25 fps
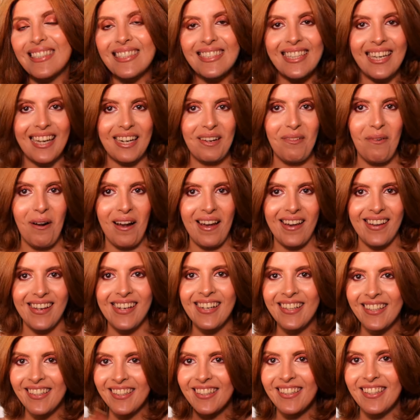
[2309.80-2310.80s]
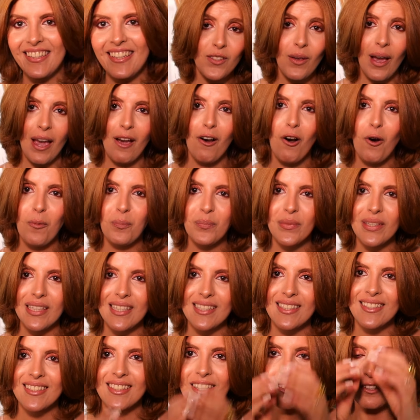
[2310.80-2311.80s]
Anyway, so I hope
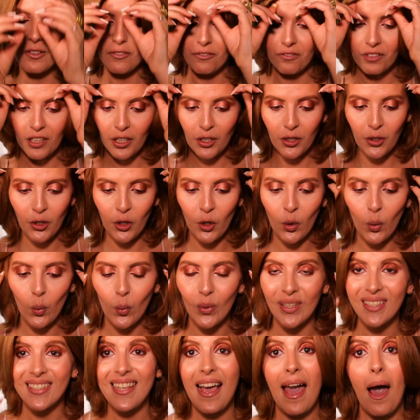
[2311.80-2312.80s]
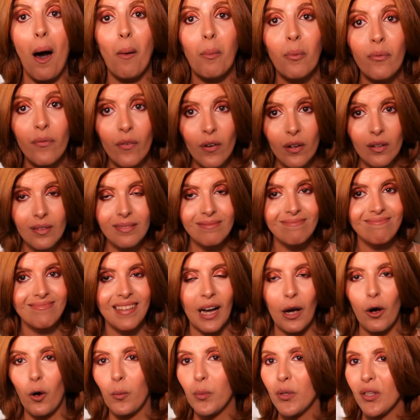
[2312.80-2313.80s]
this video was helpful.
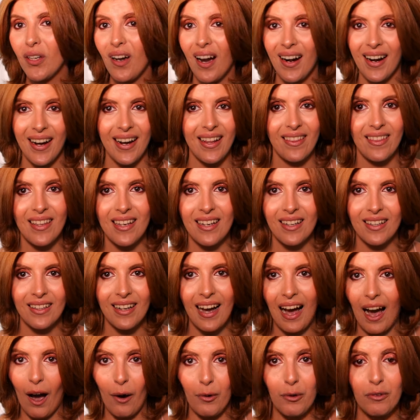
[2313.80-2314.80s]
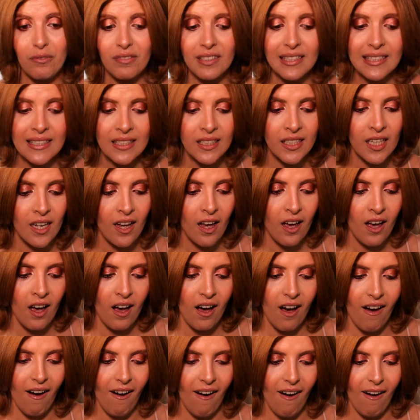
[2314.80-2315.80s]
I hope you got anything out of it.
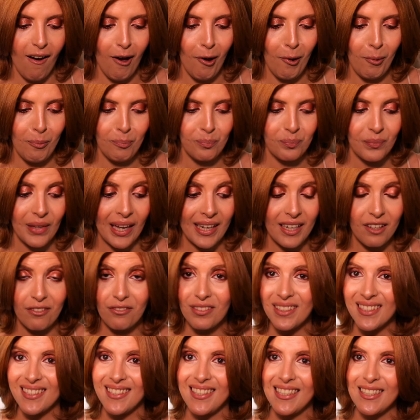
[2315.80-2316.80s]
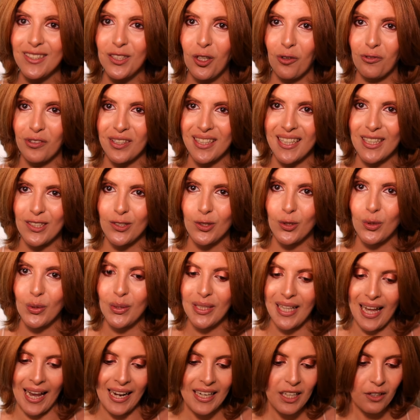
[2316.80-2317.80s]
And if it did, don't forget to
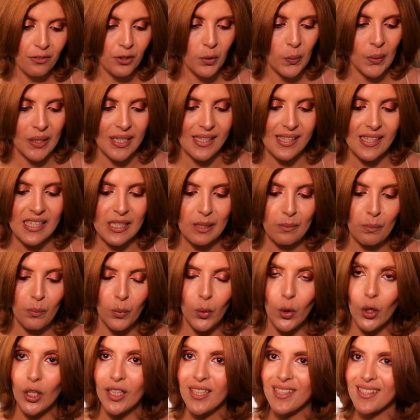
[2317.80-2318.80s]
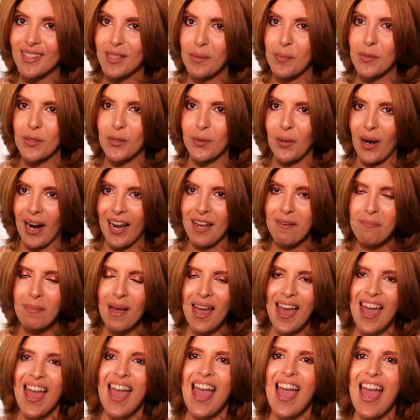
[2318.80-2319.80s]
like. If you want to see more, subscribe.
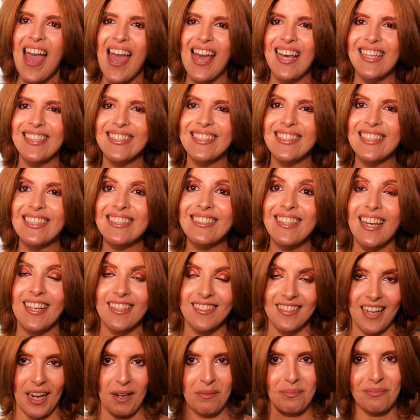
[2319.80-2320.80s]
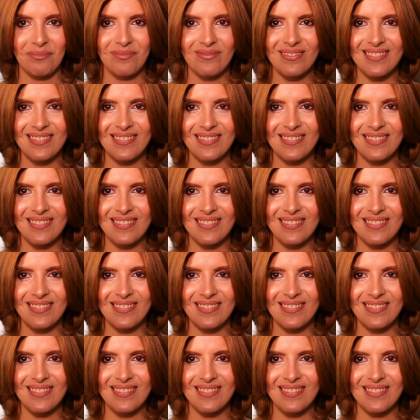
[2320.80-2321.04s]
Until next time.